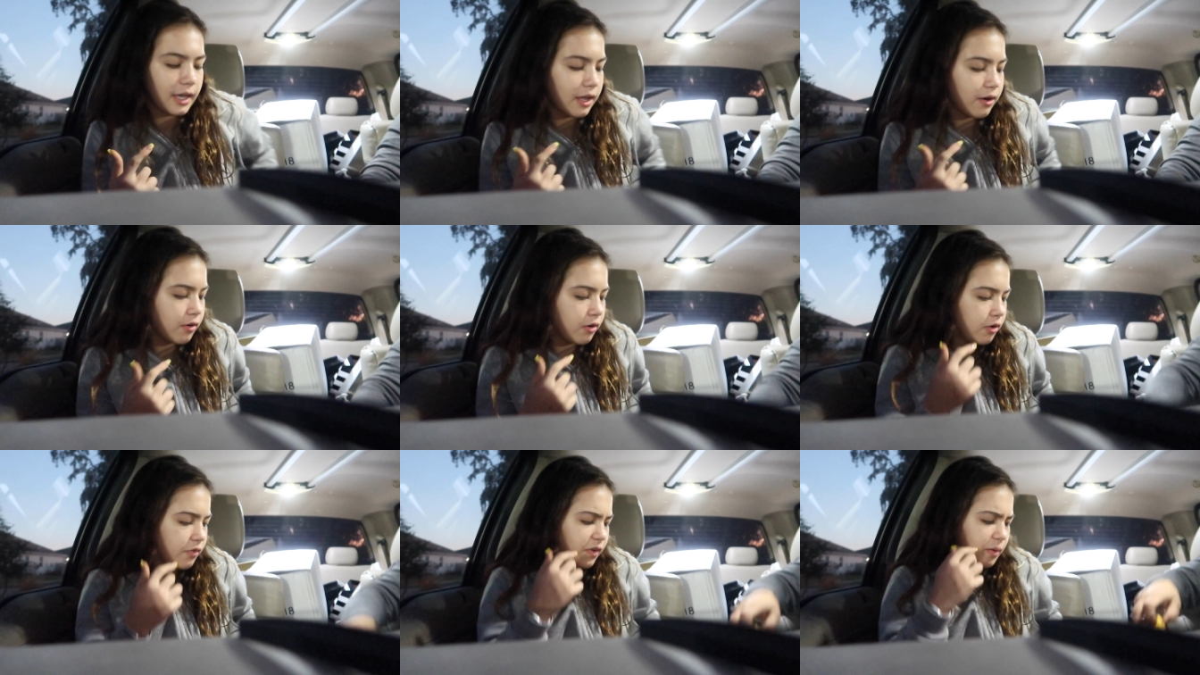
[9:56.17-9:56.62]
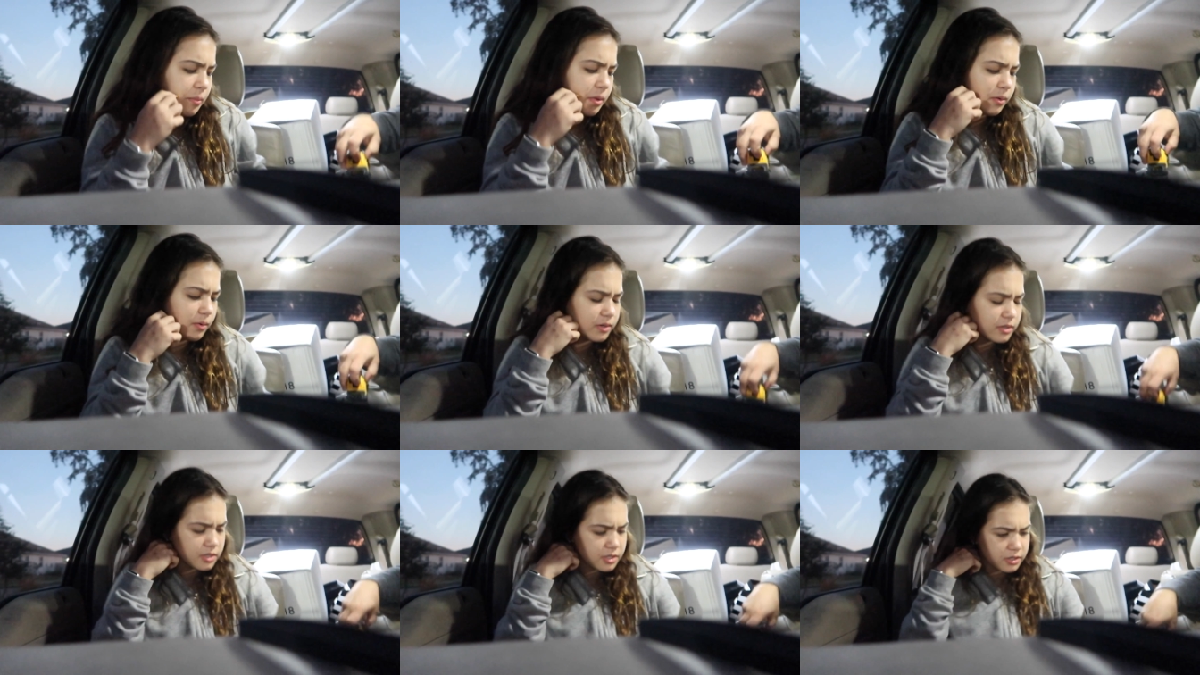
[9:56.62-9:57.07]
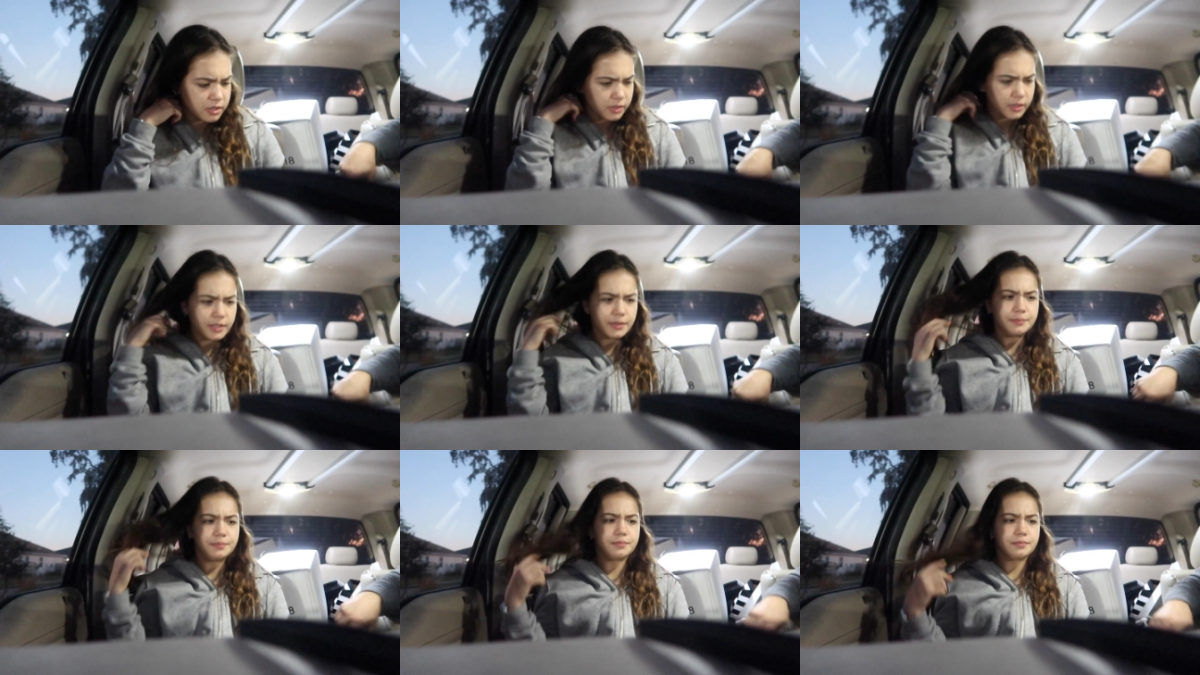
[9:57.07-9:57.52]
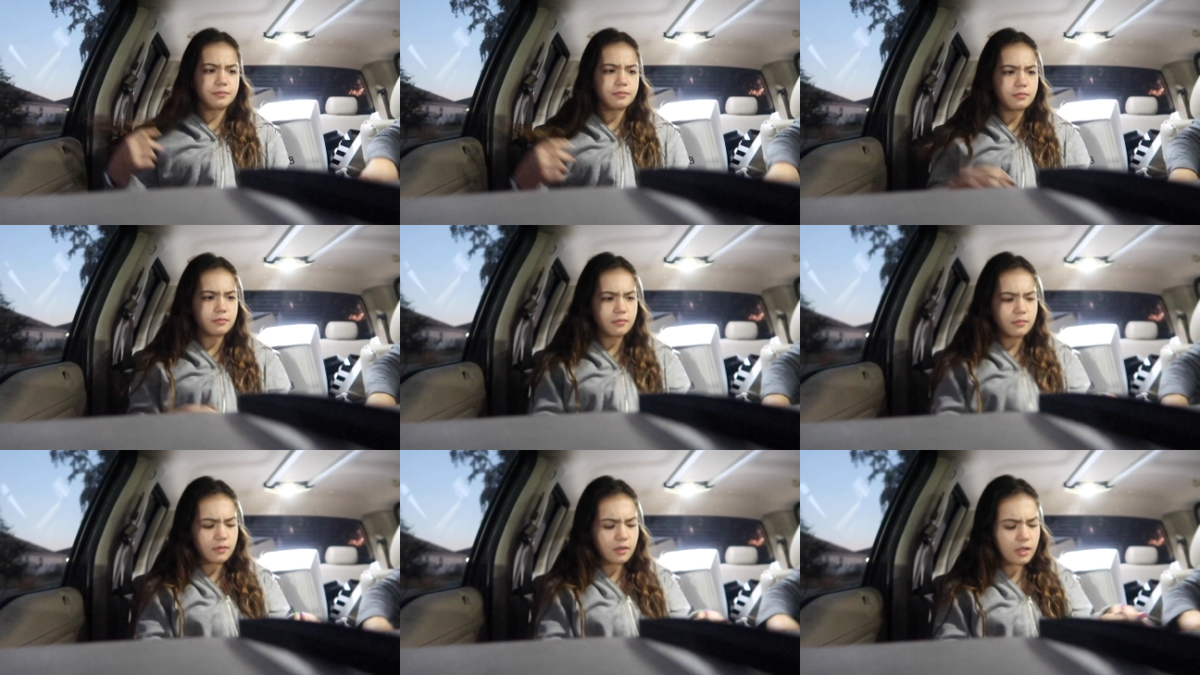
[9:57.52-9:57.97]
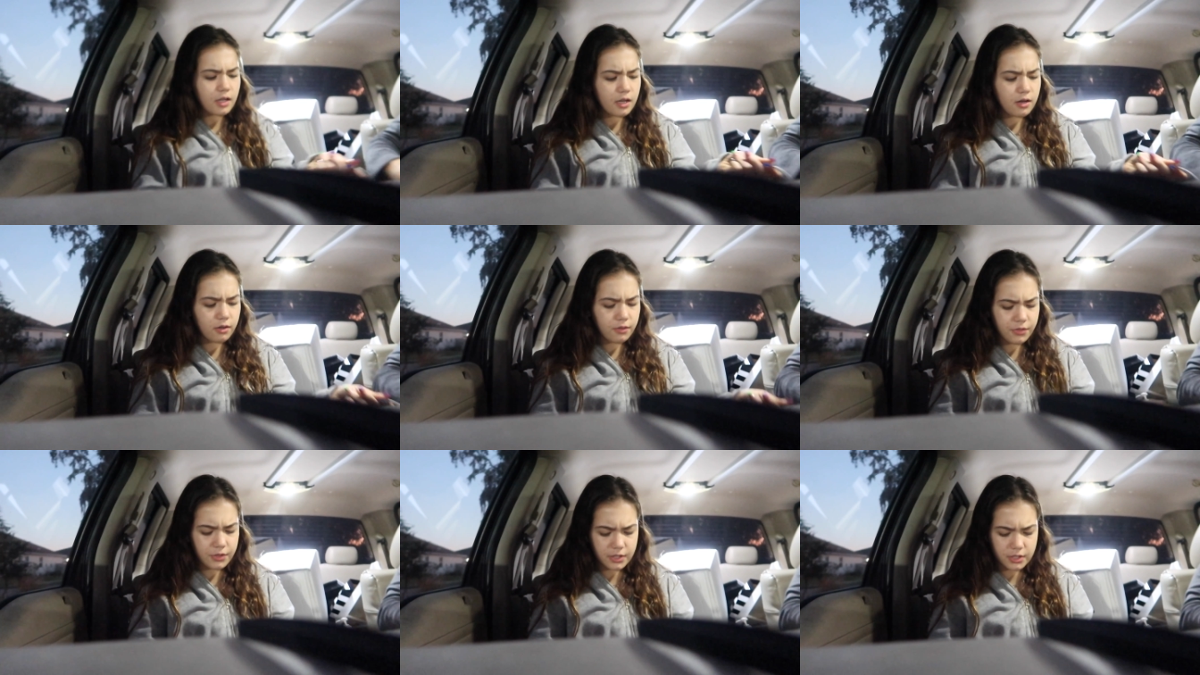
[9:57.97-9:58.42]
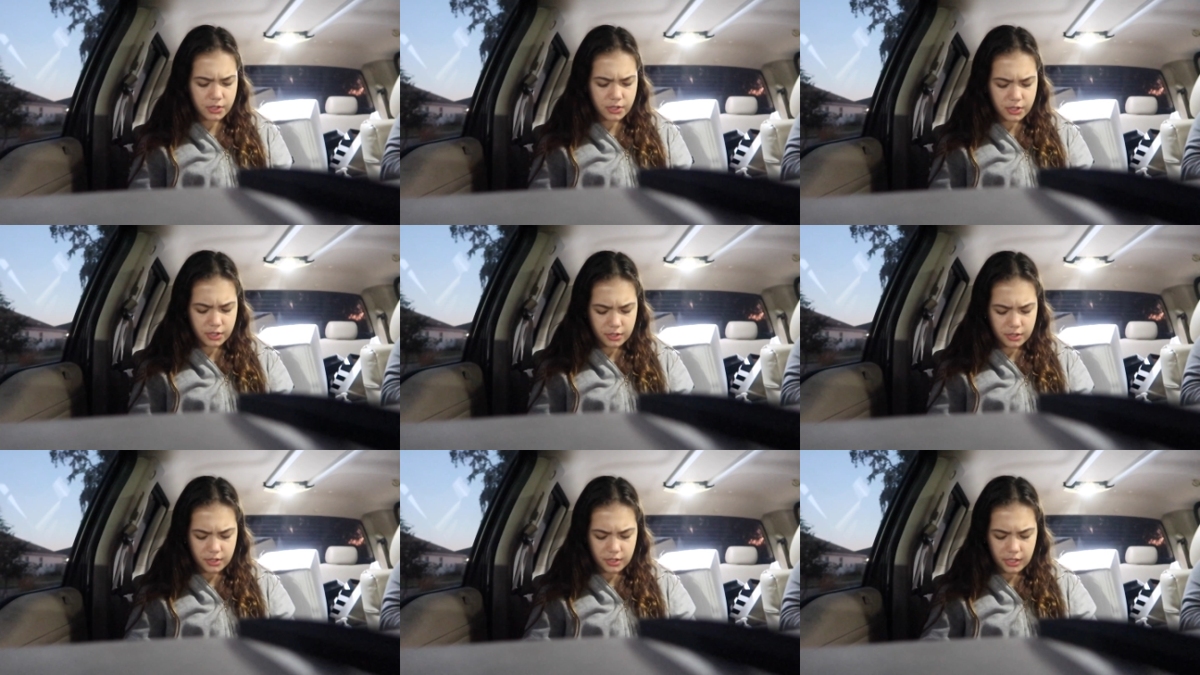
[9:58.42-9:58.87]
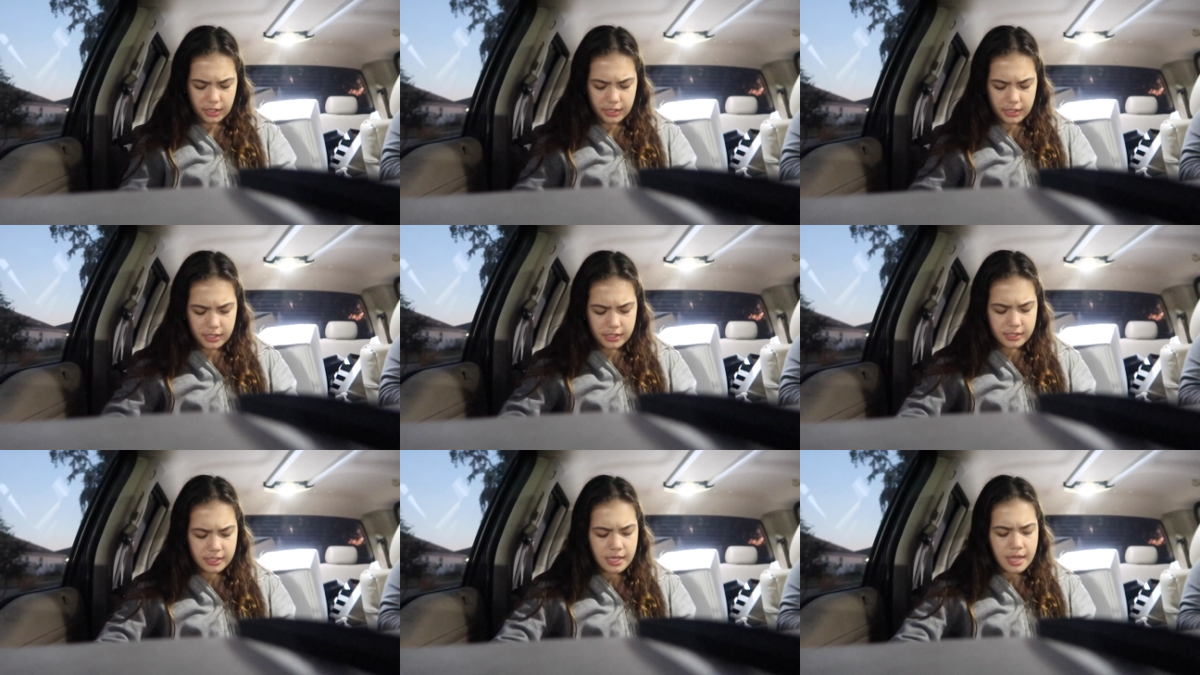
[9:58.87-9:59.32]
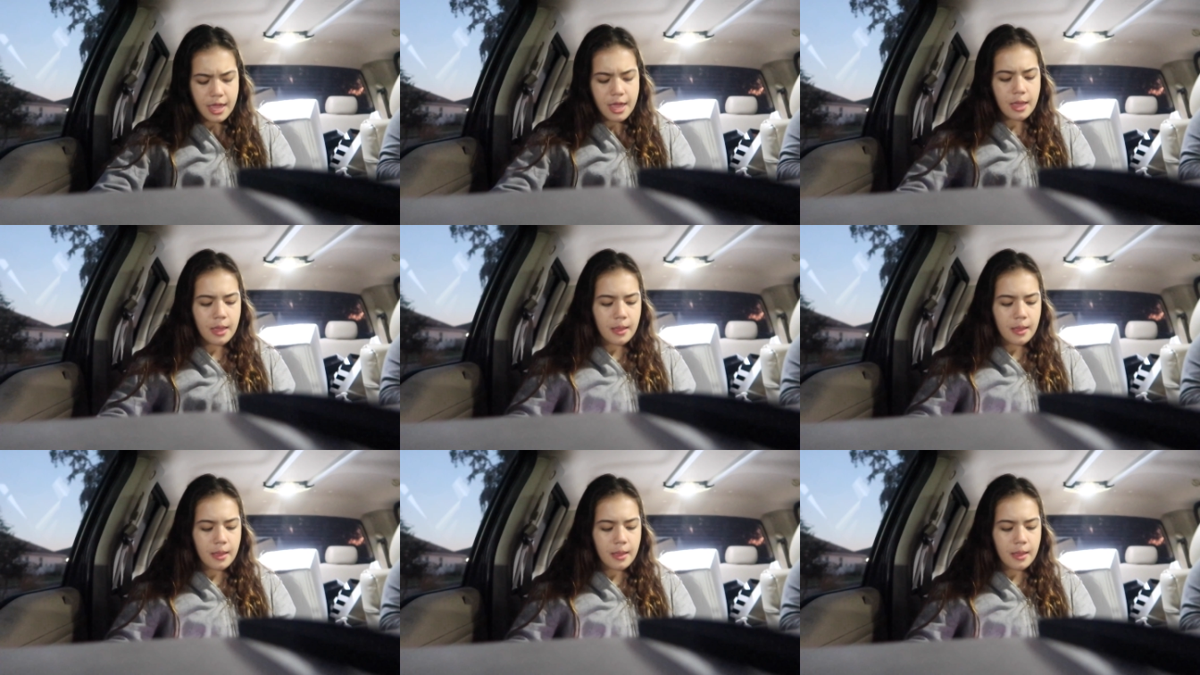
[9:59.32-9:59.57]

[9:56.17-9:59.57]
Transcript: I don't know if Emily wants to do it. I don't think she does,